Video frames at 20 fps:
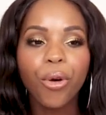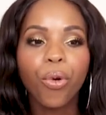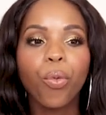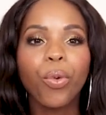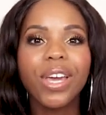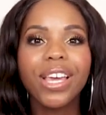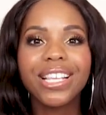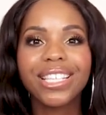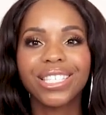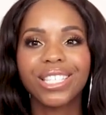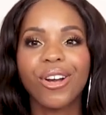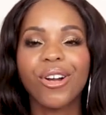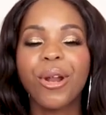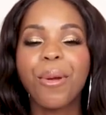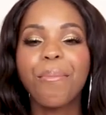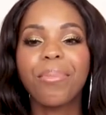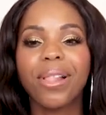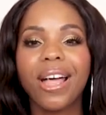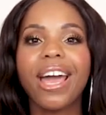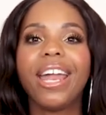We
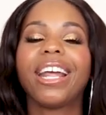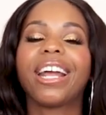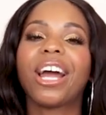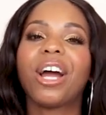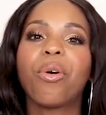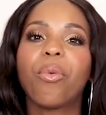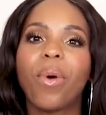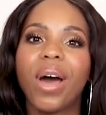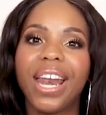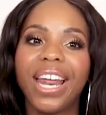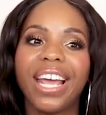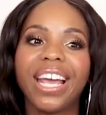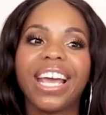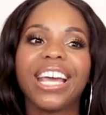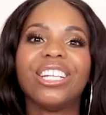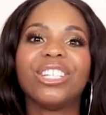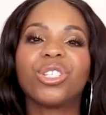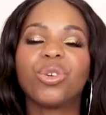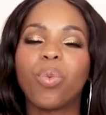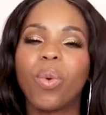started planning our wedding
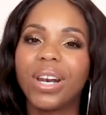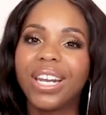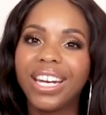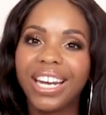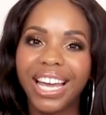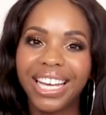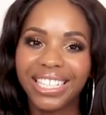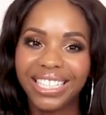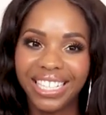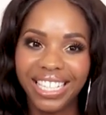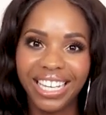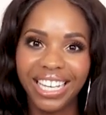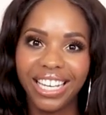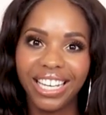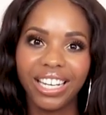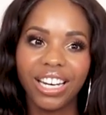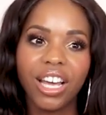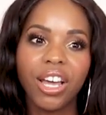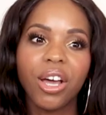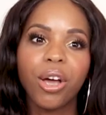in
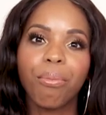2019